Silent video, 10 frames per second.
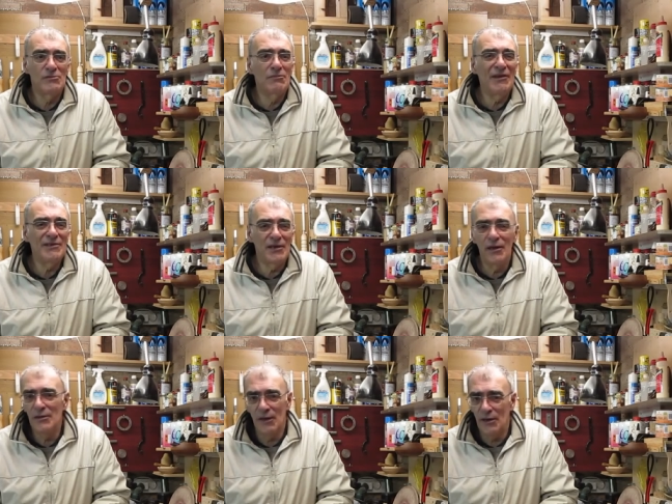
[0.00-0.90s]

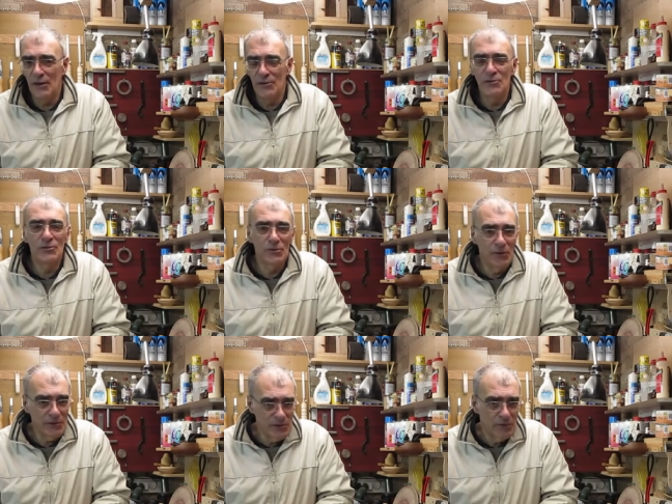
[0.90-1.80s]
maintain that edge
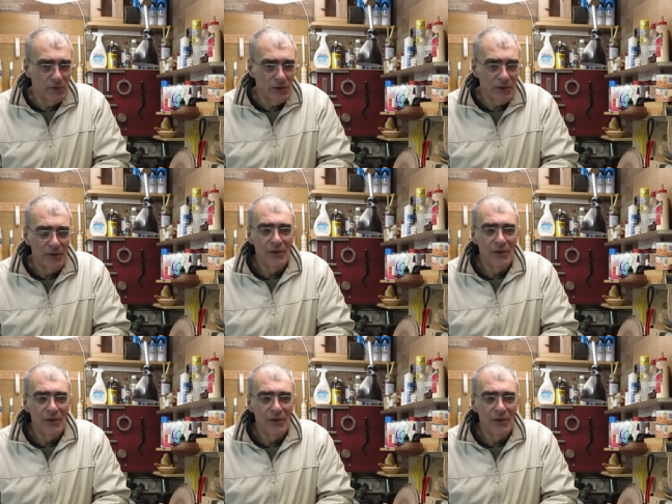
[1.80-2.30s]
during turning.